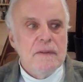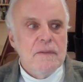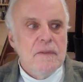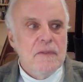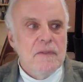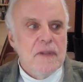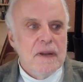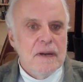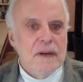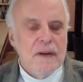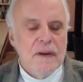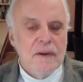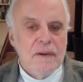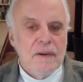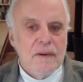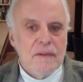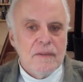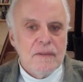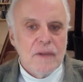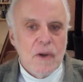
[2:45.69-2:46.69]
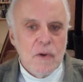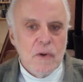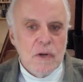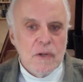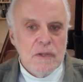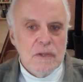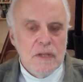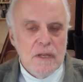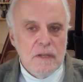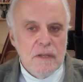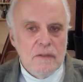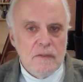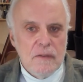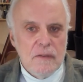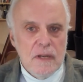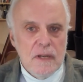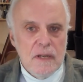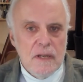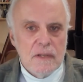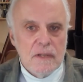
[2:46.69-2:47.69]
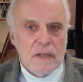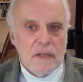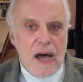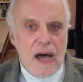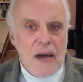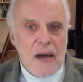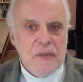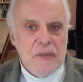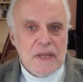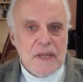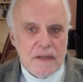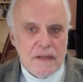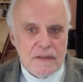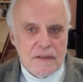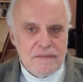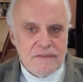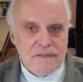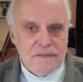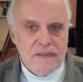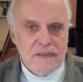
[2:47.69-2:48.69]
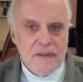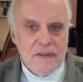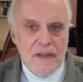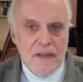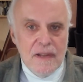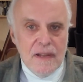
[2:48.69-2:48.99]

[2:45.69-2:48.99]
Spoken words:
their local DC lobbyist